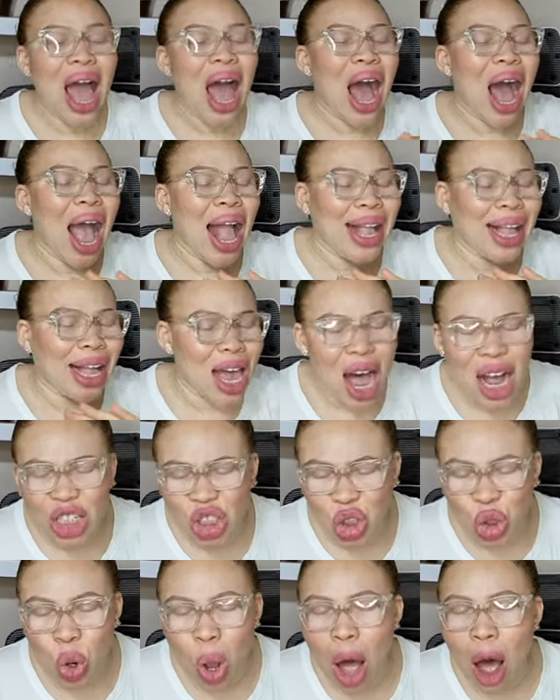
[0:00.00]
I
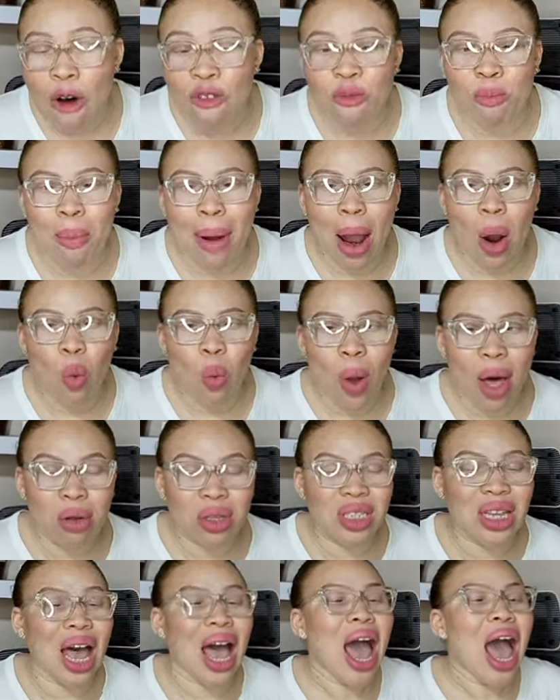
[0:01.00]
cut you off my
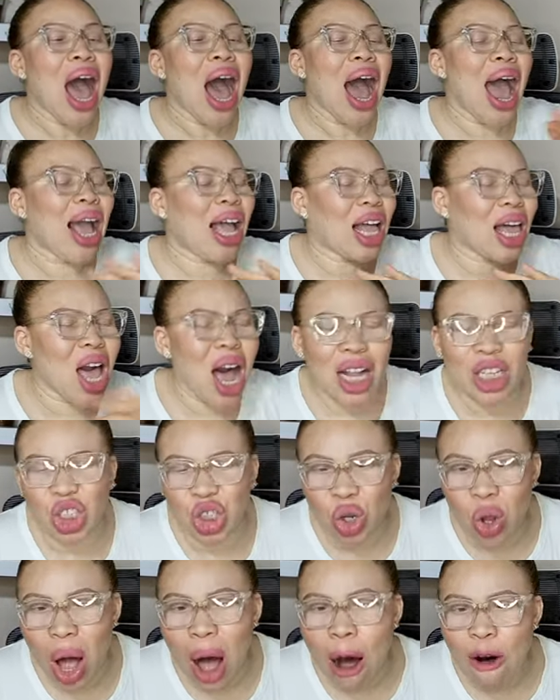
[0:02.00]
wealth. I cut
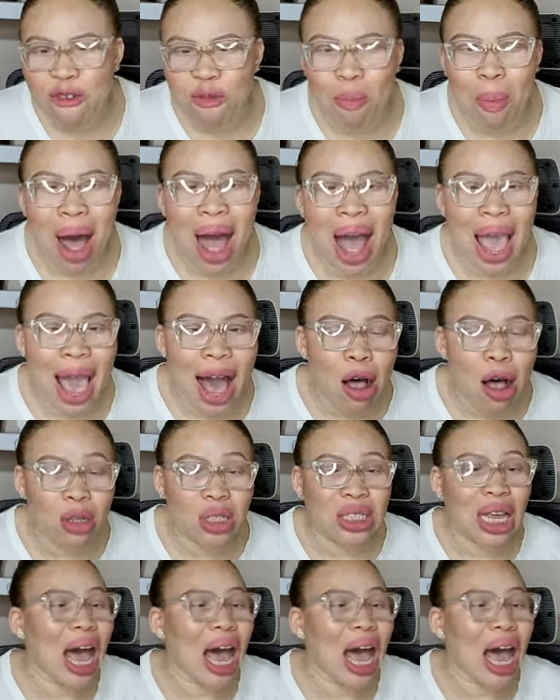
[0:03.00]
you off my health.